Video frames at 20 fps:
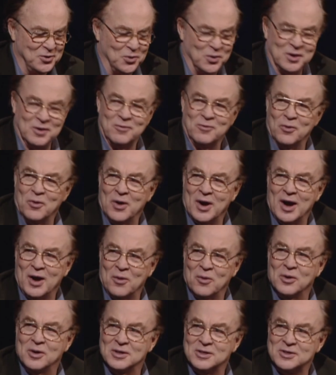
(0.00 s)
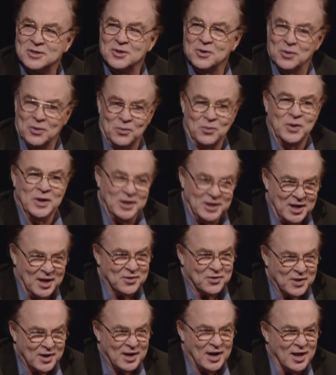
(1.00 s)
twenty-four hours. So we
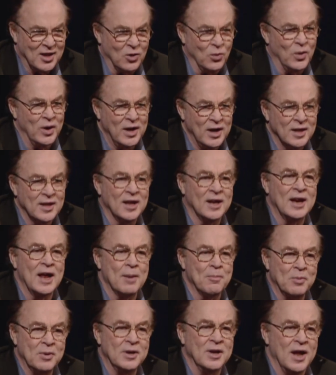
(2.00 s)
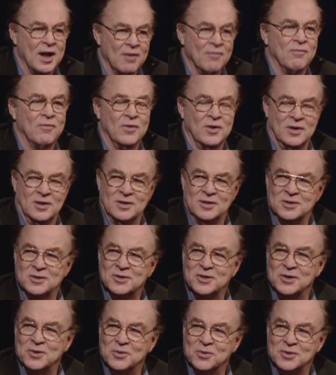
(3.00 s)
get that out of the way, and that happened every
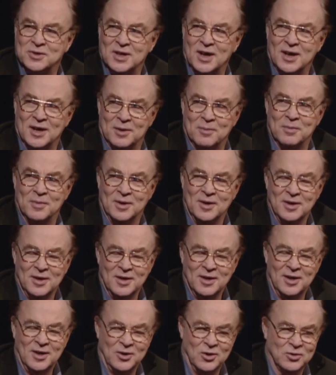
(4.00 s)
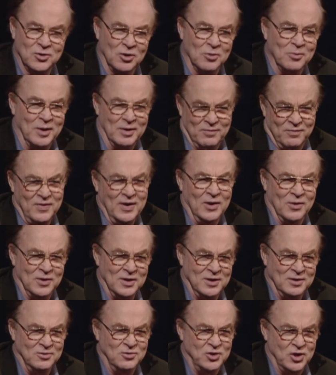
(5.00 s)
single time. You're talking about
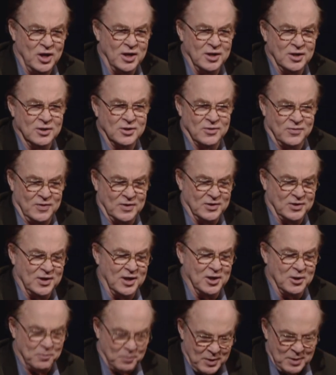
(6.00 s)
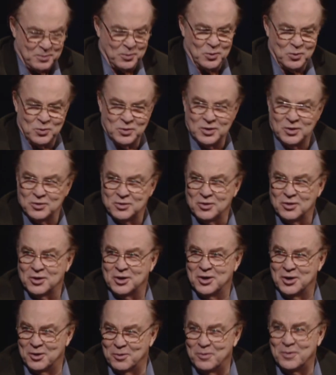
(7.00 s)
very jaded, sophisticated people when you're
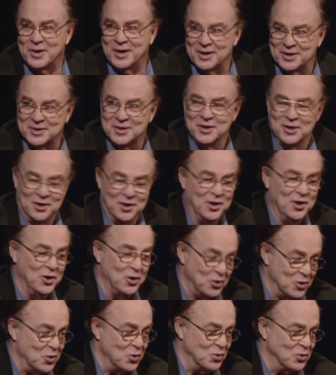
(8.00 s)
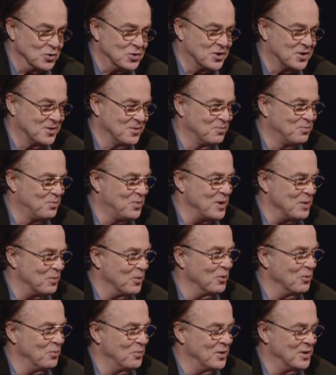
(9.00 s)
talking about news
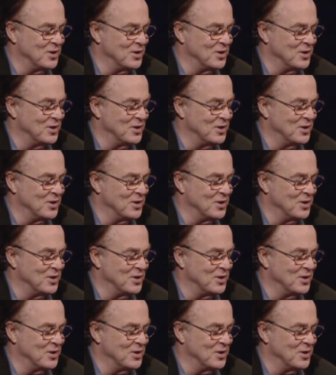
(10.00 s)
people,